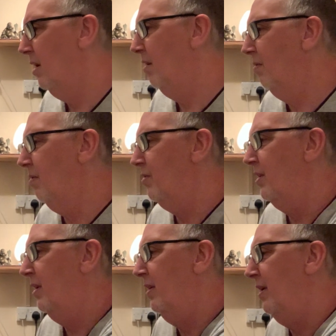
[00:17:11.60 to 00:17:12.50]
What's
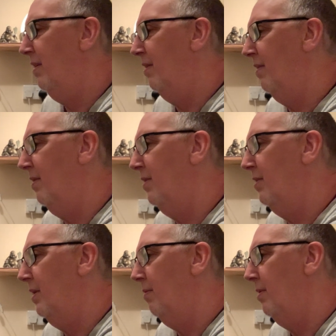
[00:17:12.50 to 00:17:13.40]
that there? Is
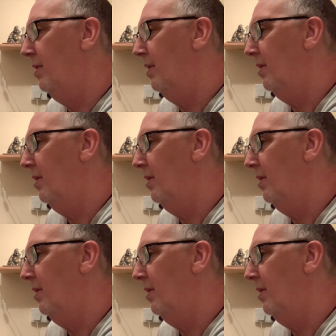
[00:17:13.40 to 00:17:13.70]
that one?